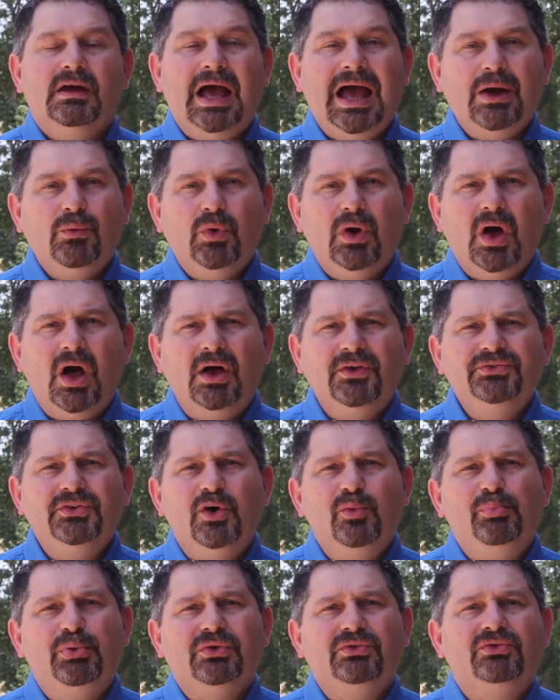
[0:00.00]
I will
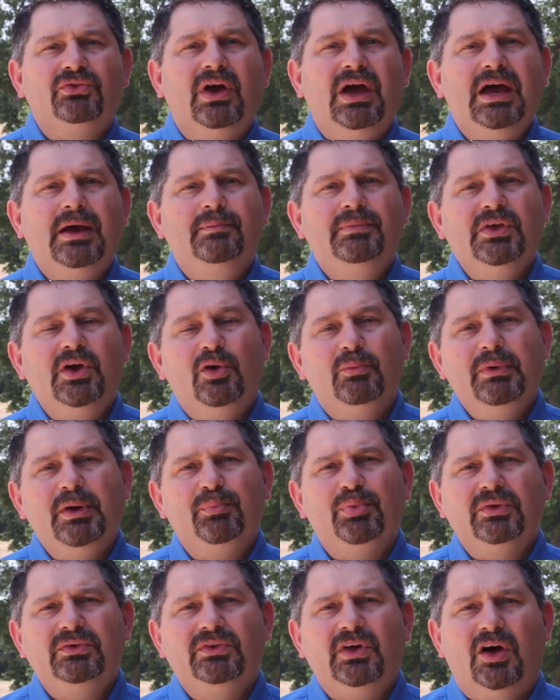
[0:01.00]
also prescribe the
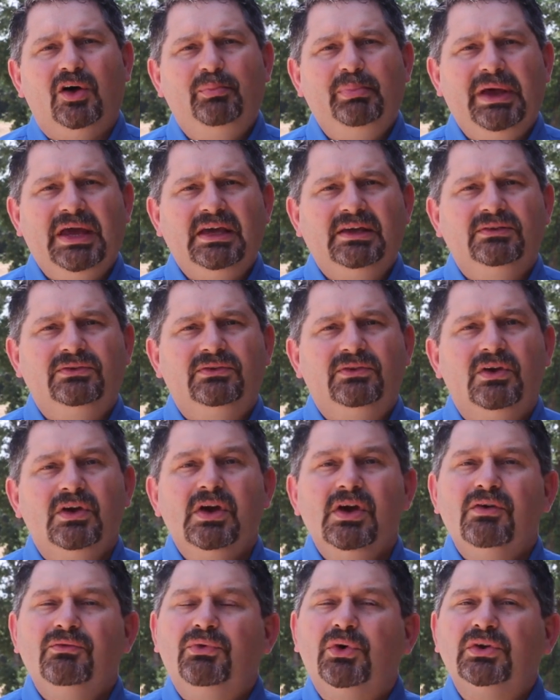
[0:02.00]
omeprazole paste
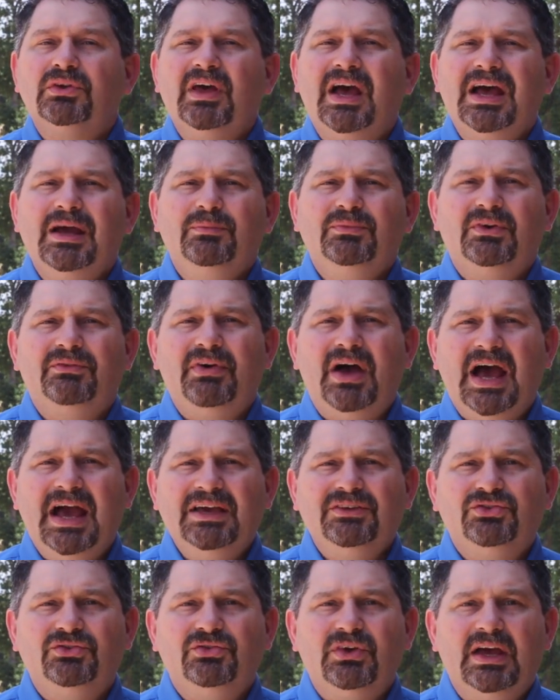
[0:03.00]
for times of
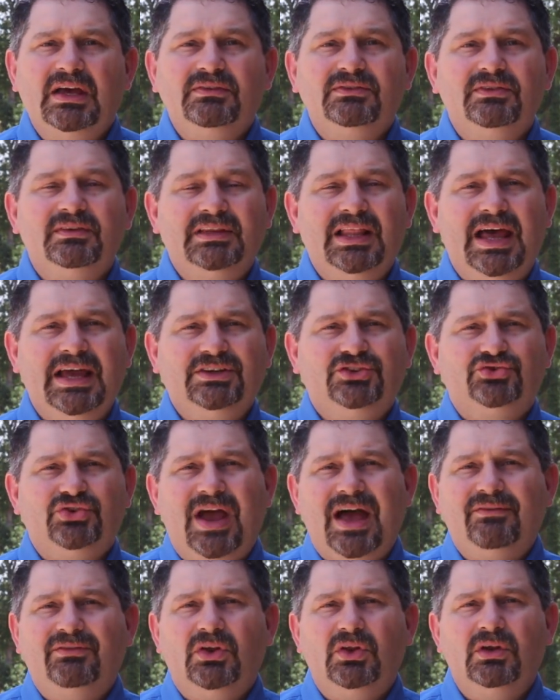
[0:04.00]
high stress like
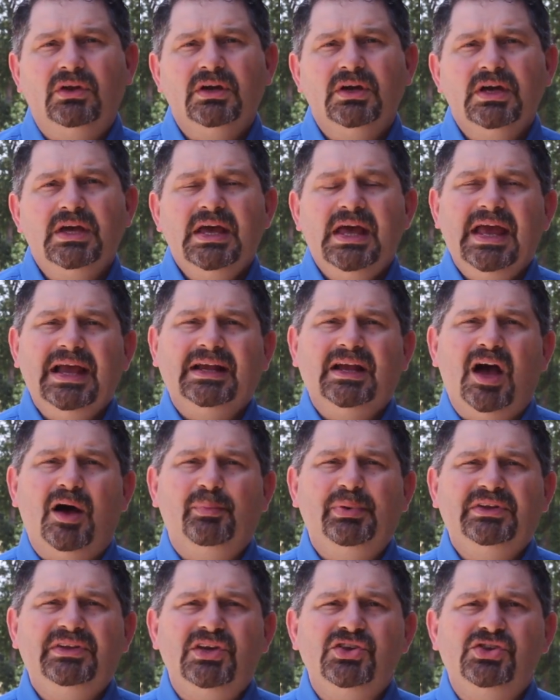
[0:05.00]
travel and
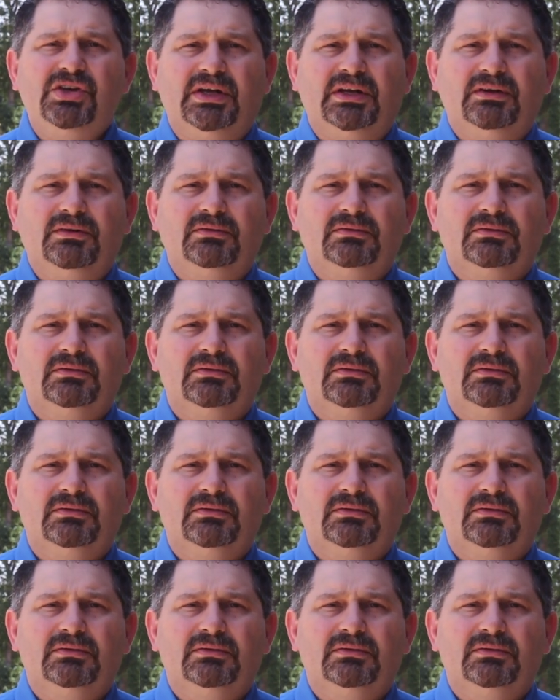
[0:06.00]
competition.